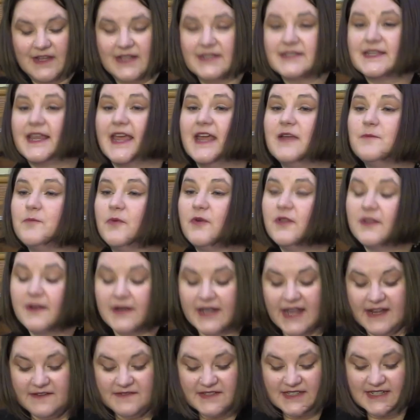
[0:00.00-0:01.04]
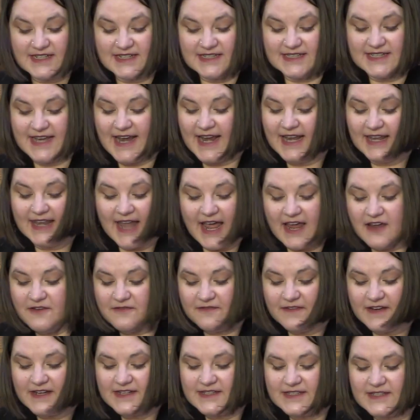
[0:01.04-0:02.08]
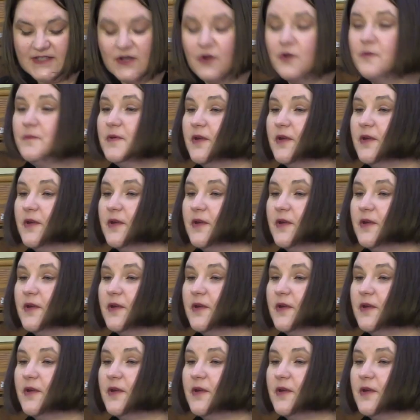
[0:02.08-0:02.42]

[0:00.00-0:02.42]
As Kate Buller loves to say, life is so